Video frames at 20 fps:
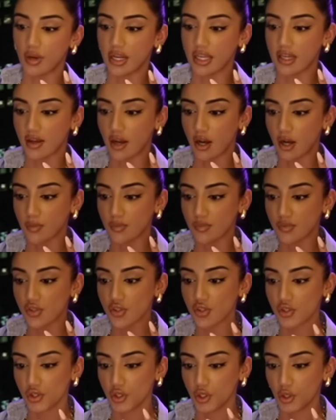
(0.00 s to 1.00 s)
when it
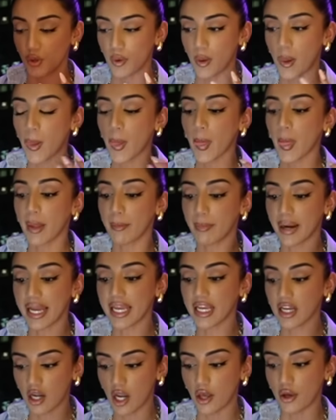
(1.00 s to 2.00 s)
comes to
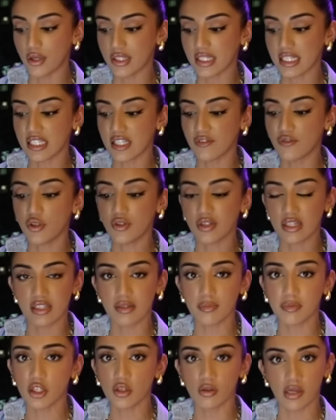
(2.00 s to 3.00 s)
buying clothes is if you see
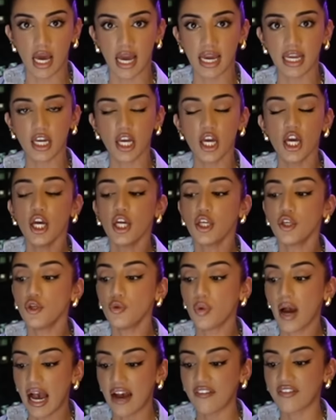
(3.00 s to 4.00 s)
something you like,
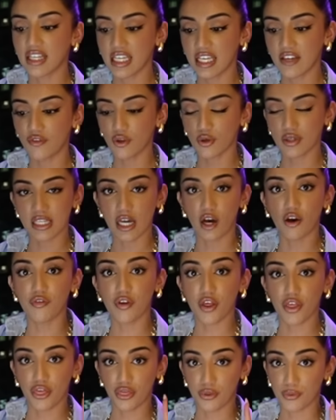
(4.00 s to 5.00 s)
you have to give
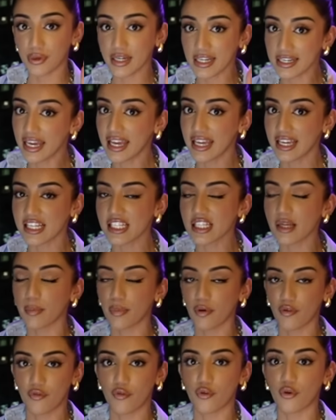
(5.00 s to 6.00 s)
yourself 3 days
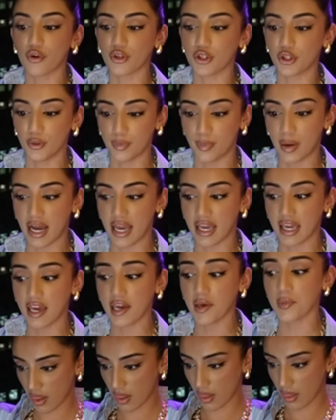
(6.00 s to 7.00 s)
before you buy
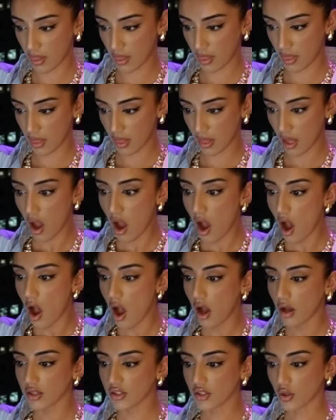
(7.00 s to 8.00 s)
it.
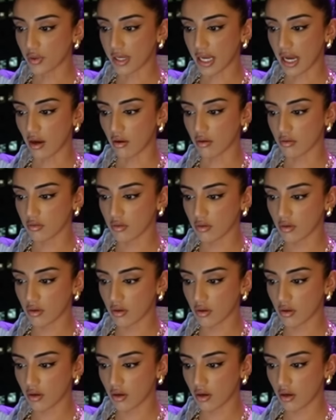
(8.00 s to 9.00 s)
Sold out.
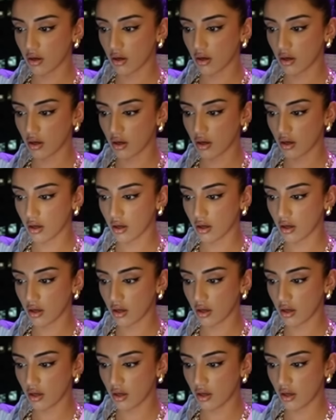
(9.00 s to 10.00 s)

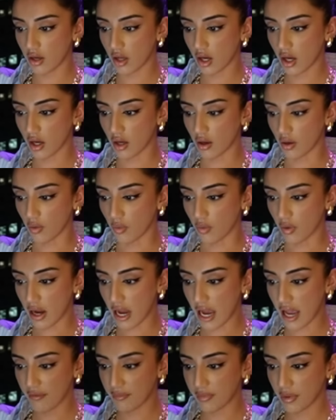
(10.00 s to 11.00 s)
No,
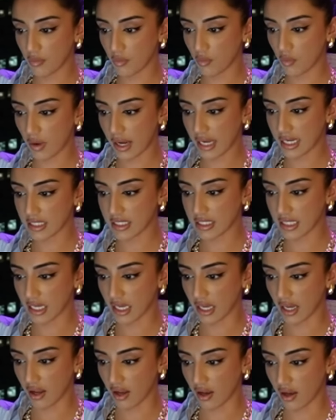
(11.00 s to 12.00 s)
I've been
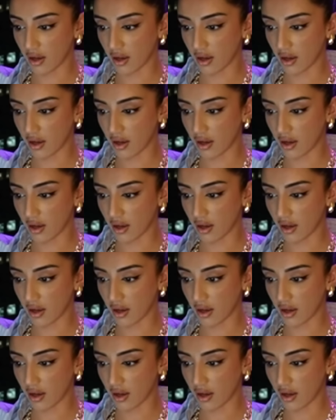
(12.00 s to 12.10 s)
waiting.